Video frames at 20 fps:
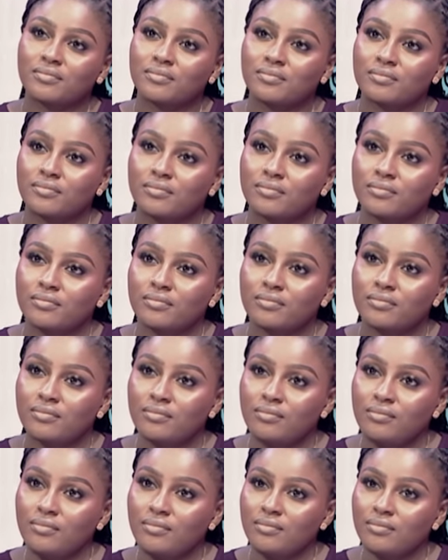
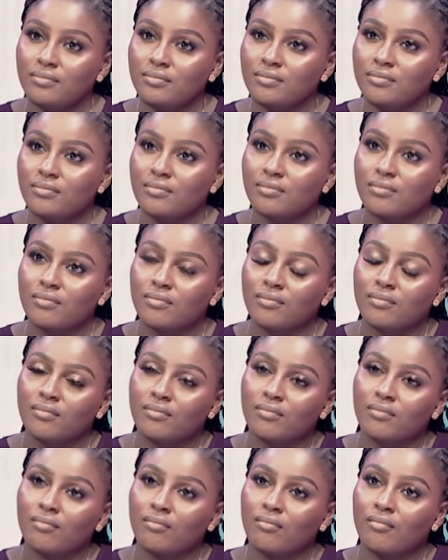
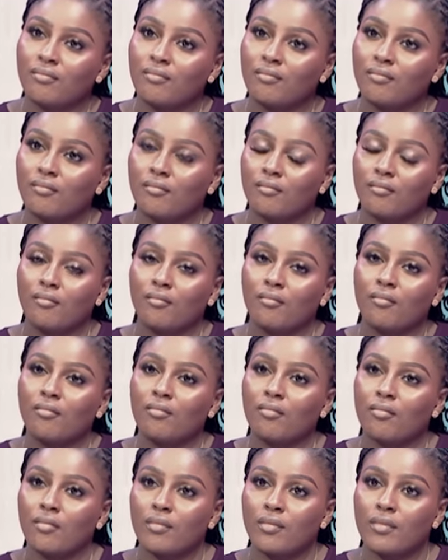
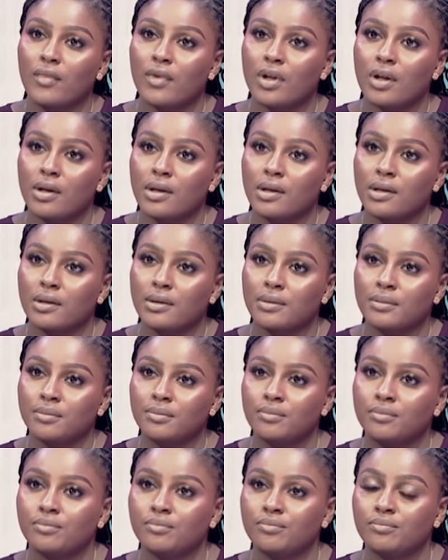
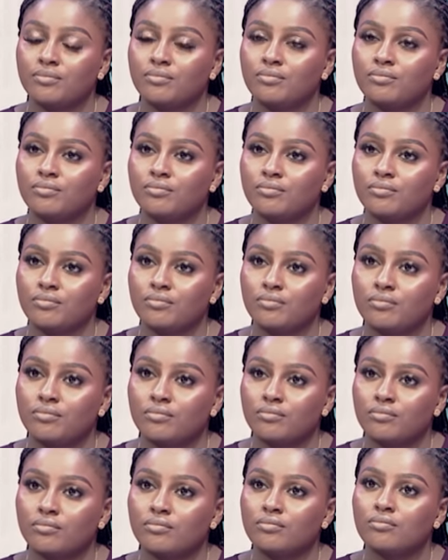
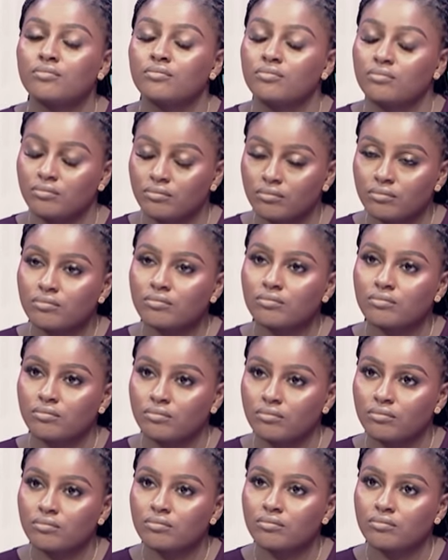
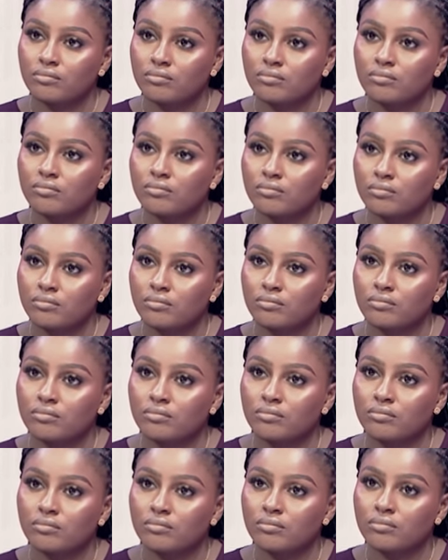
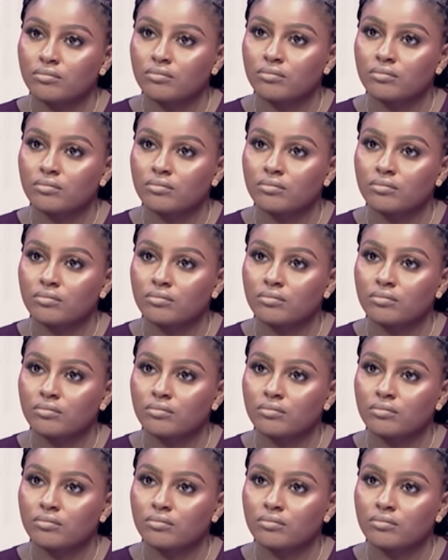This person isn't speaking.